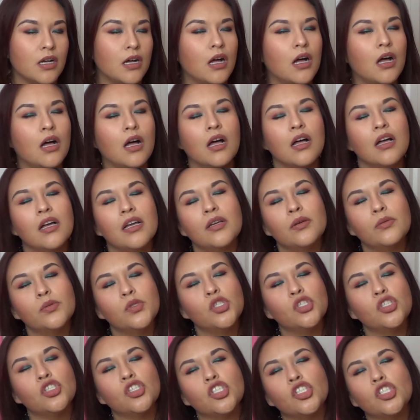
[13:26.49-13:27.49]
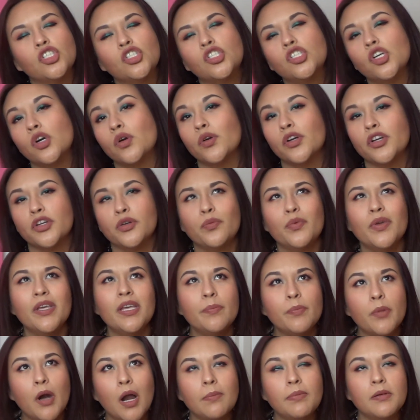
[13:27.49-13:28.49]
Oh, it was just so good. We
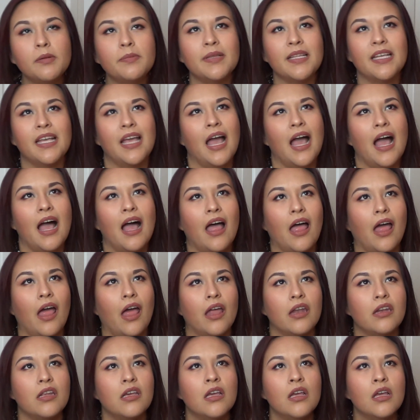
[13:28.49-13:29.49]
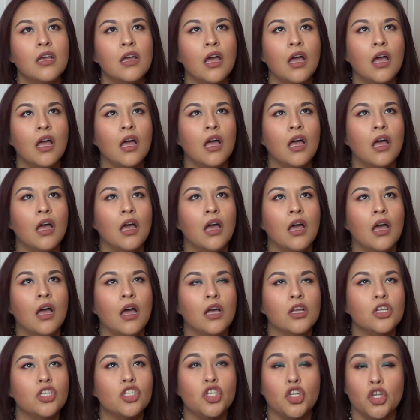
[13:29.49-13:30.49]
probably had
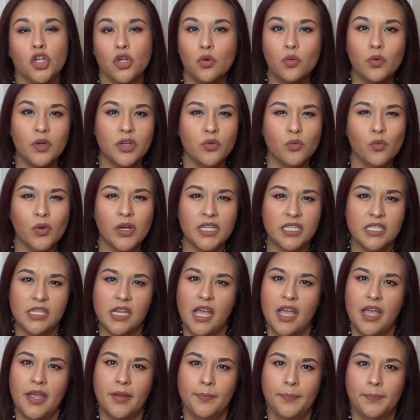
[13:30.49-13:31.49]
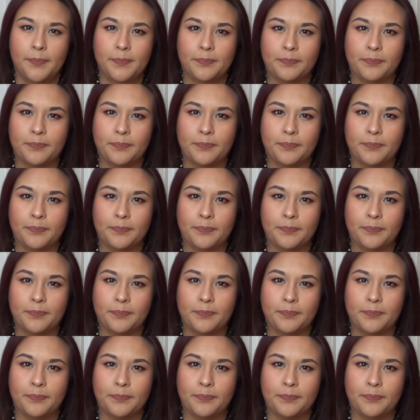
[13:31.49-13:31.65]
2 in one day.